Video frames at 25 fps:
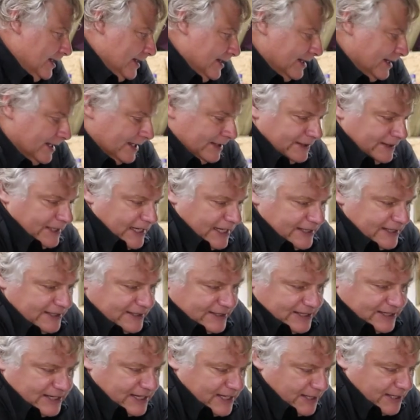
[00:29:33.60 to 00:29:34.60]
A lot of
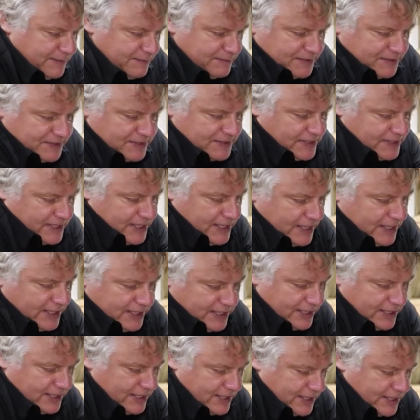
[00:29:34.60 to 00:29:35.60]
times
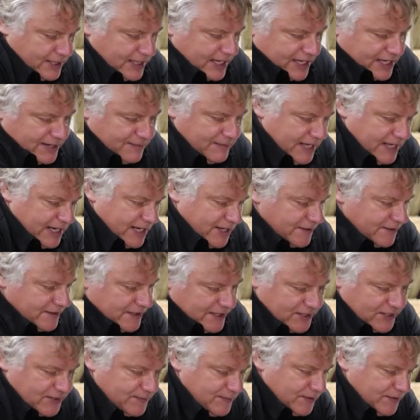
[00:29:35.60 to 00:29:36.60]
a automatic
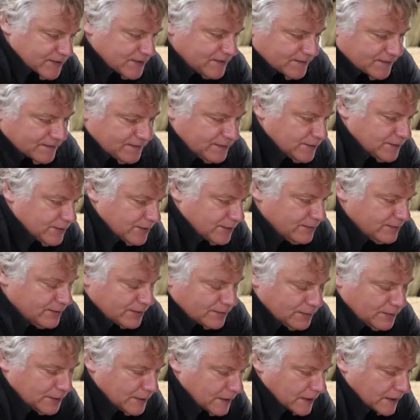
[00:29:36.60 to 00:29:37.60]
transmission fluid will
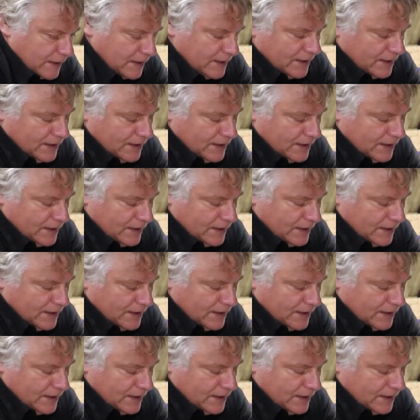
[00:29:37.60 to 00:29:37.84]
work,